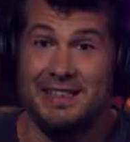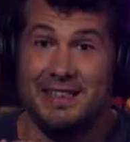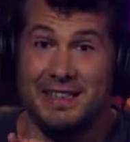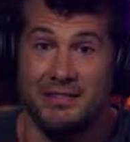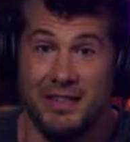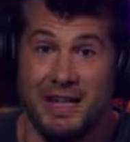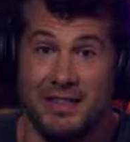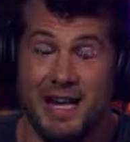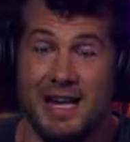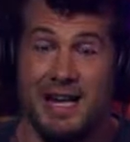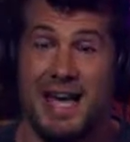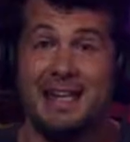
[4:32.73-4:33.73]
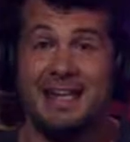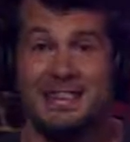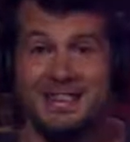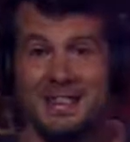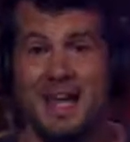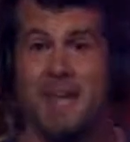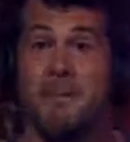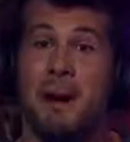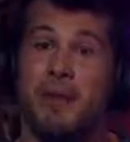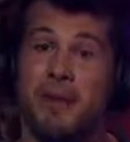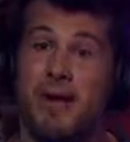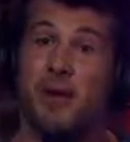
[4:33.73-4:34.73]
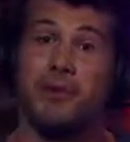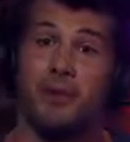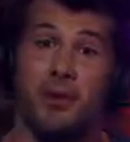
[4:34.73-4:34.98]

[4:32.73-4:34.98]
insignificant. And in 1960, by the way, also,